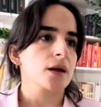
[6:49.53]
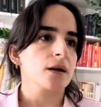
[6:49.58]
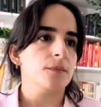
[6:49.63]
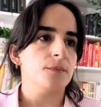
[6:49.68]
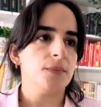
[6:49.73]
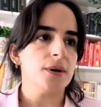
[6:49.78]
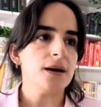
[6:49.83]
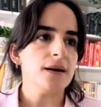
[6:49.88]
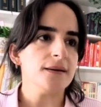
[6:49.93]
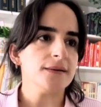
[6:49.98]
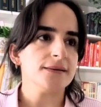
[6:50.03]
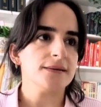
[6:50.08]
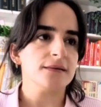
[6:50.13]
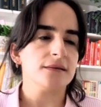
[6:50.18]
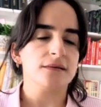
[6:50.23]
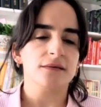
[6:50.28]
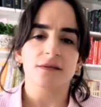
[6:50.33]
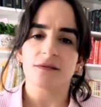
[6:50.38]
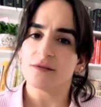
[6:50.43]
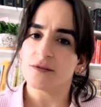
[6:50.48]
but
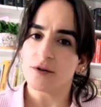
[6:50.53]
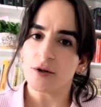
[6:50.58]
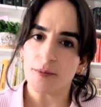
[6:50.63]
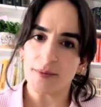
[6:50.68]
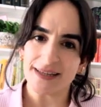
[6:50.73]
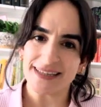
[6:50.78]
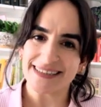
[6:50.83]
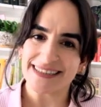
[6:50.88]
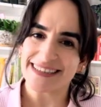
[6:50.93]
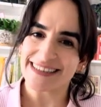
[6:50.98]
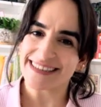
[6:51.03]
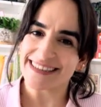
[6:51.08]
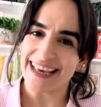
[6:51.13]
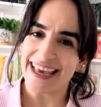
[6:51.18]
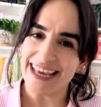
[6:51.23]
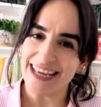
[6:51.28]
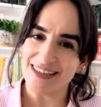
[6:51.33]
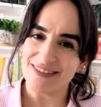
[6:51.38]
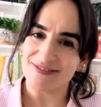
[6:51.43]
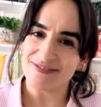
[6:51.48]
the verb is the
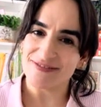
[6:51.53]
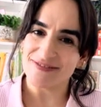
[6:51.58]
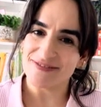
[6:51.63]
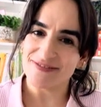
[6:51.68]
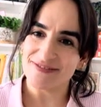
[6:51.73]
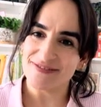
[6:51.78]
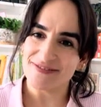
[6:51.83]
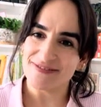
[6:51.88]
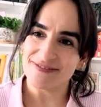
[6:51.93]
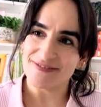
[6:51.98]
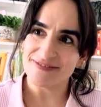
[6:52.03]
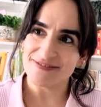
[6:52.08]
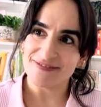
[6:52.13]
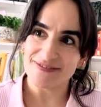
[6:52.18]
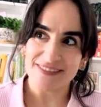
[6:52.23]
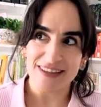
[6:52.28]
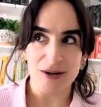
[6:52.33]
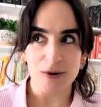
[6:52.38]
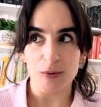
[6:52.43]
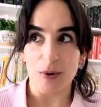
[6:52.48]
same.
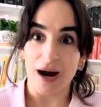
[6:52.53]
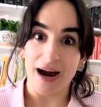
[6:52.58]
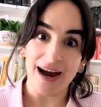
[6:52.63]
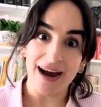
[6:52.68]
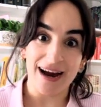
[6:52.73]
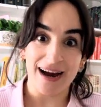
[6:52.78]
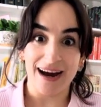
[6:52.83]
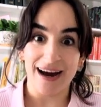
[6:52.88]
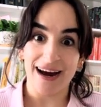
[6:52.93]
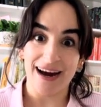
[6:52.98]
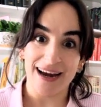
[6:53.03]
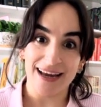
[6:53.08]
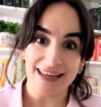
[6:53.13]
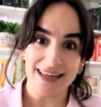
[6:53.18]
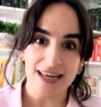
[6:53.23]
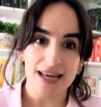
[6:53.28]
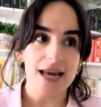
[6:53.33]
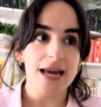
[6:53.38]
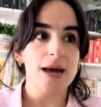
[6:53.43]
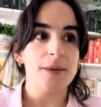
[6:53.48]
Why?
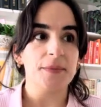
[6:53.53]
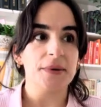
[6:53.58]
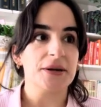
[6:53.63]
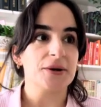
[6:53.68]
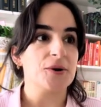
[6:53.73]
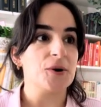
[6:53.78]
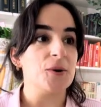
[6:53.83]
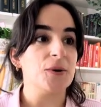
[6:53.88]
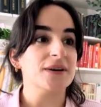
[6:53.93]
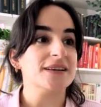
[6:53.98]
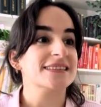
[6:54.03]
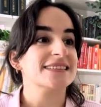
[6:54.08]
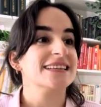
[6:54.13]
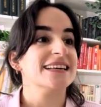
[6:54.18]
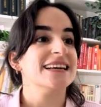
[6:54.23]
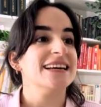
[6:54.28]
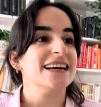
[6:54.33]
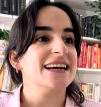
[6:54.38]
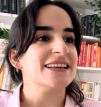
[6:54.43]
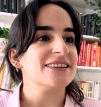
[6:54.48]
Because
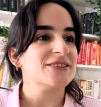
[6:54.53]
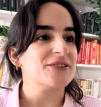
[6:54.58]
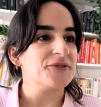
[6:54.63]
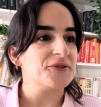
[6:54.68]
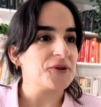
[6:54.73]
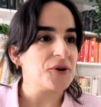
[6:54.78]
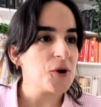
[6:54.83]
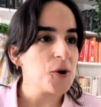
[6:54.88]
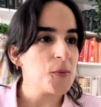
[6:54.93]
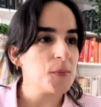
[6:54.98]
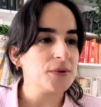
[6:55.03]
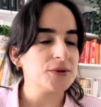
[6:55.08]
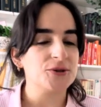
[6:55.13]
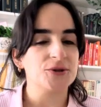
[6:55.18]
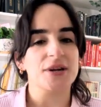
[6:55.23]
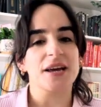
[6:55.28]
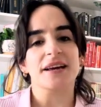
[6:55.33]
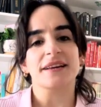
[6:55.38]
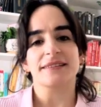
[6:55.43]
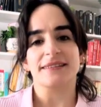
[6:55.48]
the
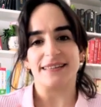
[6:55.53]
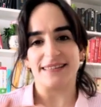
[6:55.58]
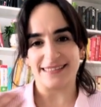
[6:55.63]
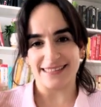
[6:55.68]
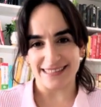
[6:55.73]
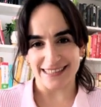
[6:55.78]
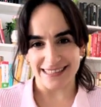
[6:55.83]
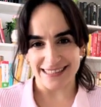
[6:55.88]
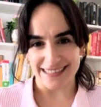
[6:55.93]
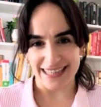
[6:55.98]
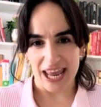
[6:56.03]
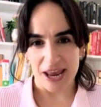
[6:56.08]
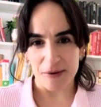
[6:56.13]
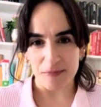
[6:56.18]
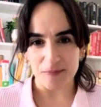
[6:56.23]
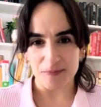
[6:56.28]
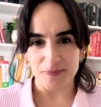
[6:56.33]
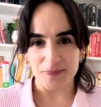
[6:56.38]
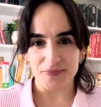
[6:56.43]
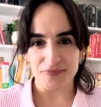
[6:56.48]
object is the same.
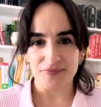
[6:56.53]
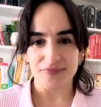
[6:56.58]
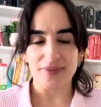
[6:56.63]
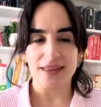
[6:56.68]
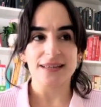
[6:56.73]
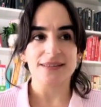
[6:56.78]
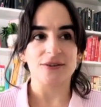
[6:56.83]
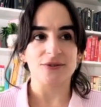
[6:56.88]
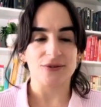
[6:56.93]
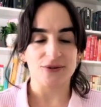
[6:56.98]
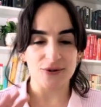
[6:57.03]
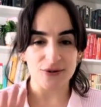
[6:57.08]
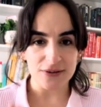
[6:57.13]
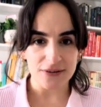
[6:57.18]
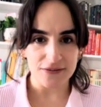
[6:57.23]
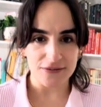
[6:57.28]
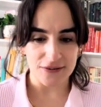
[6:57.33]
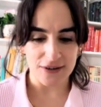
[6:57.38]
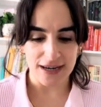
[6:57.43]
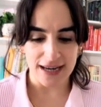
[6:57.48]
So don't
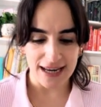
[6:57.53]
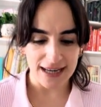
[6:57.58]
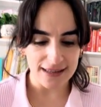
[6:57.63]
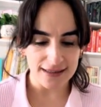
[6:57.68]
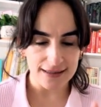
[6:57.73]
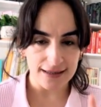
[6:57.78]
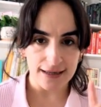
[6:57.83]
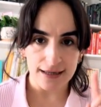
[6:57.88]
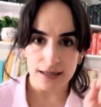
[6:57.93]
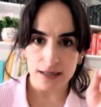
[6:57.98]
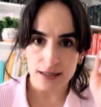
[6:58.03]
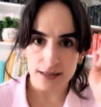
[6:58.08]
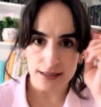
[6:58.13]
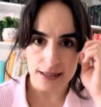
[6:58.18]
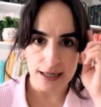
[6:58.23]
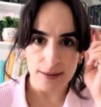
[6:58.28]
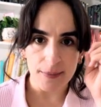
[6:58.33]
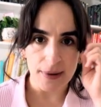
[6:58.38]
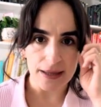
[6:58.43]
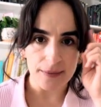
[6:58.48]
forget,
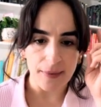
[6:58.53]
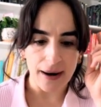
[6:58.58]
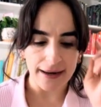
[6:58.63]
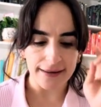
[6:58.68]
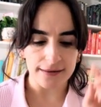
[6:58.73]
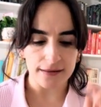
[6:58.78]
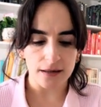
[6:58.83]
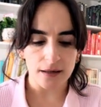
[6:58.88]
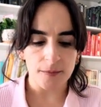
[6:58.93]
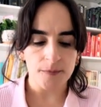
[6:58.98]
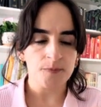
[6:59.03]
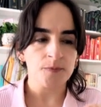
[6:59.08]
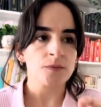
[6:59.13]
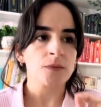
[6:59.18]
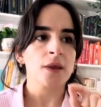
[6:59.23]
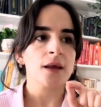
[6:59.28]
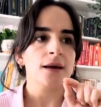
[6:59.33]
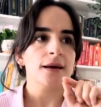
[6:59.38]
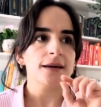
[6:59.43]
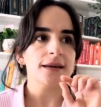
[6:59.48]
keep in mind.
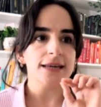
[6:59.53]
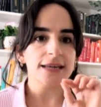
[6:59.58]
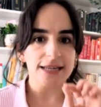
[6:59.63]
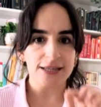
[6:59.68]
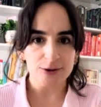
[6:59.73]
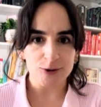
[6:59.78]
In